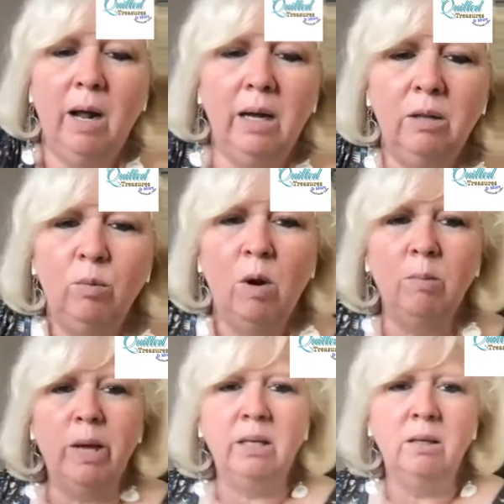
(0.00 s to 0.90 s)
I hit the wrong
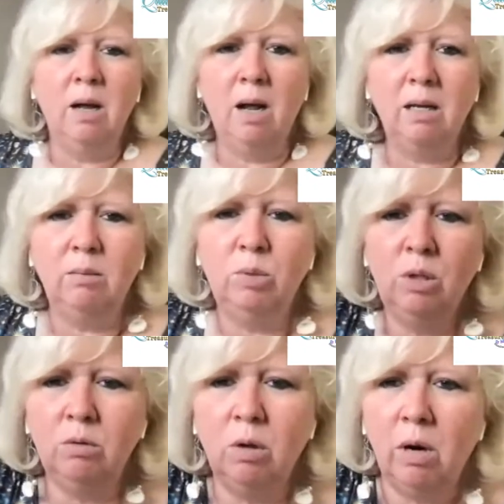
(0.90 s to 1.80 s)
button. I am
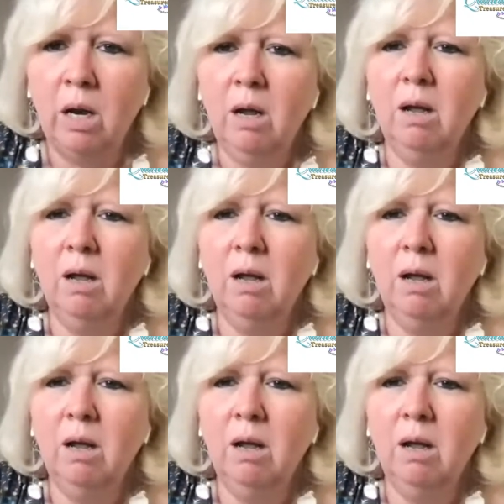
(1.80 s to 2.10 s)
so sorry.